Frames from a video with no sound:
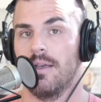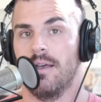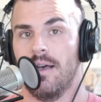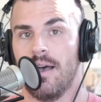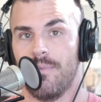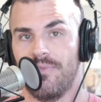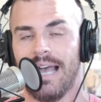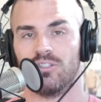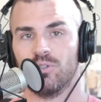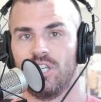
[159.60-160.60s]

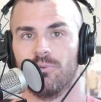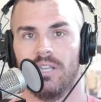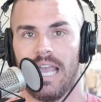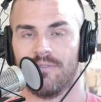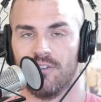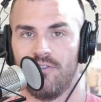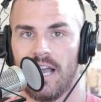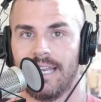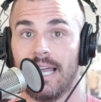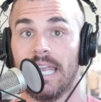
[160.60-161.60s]
That's what you really have to
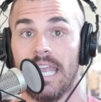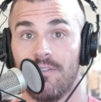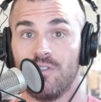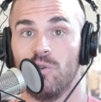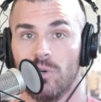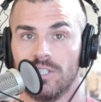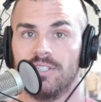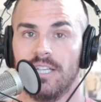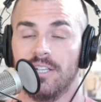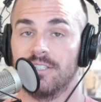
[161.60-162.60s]
find out if you want
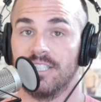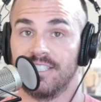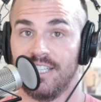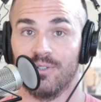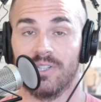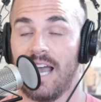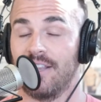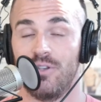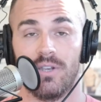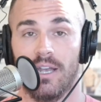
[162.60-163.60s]
to succeed
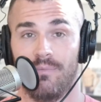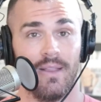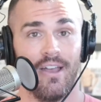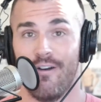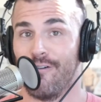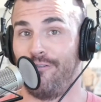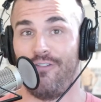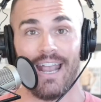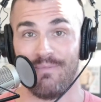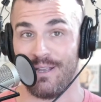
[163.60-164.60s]
online. You can
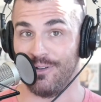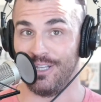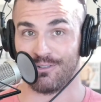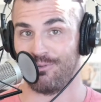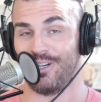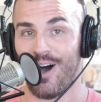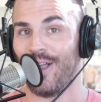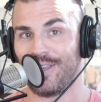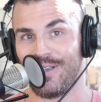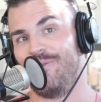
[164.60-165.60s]
fight me on this one
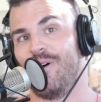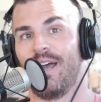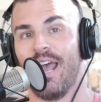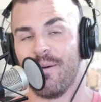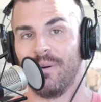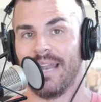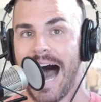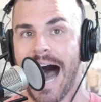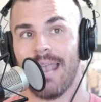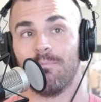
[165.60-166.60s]
all you want, but
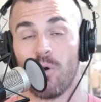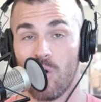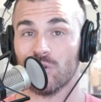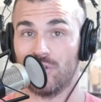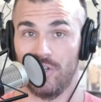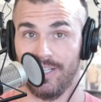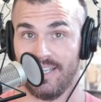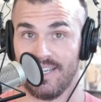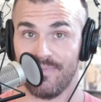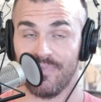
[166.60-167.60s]
I
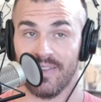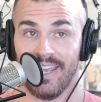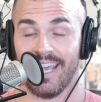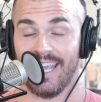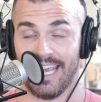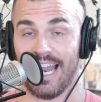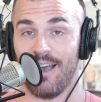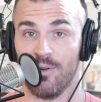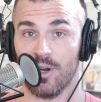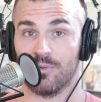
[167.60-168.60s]
personally, and
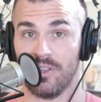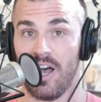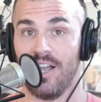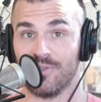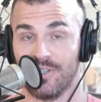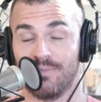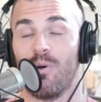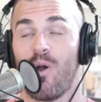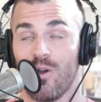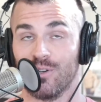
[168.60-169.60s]
I've worked with hundreds,
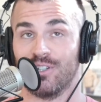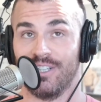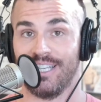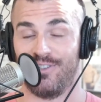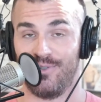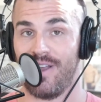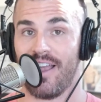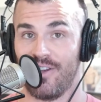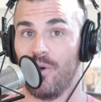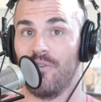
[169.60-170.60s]
personally do
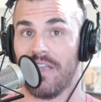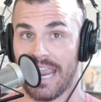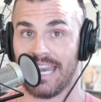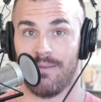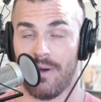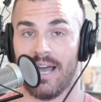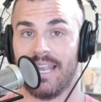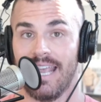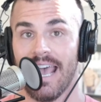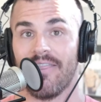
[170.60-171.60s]
not know of
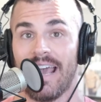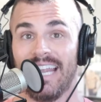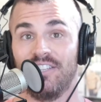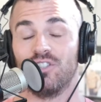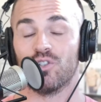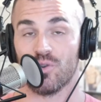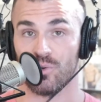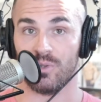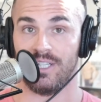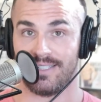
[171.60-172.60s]
anybody that is
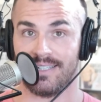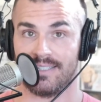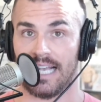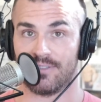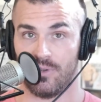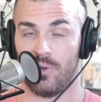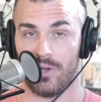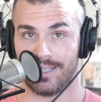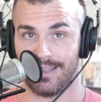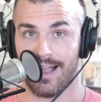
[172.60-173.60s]
truly successful
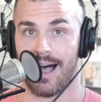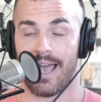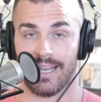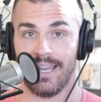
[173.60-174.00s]
online